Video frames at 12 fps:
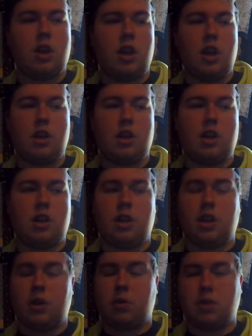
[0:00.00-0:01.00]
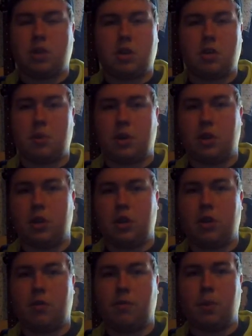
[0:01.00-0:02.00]
and then at the end we'll talk about the
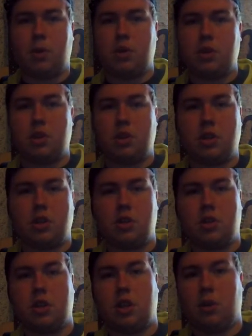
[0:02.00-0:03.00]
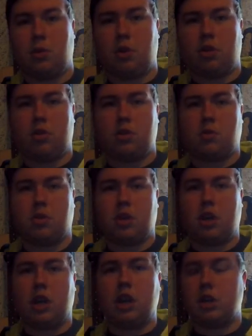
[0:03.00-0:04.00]
other bonus things and whether it's worth
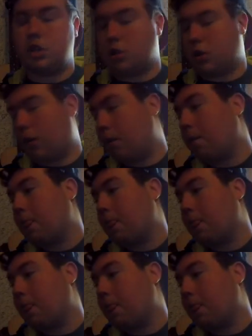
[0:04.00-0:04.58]
getting. So,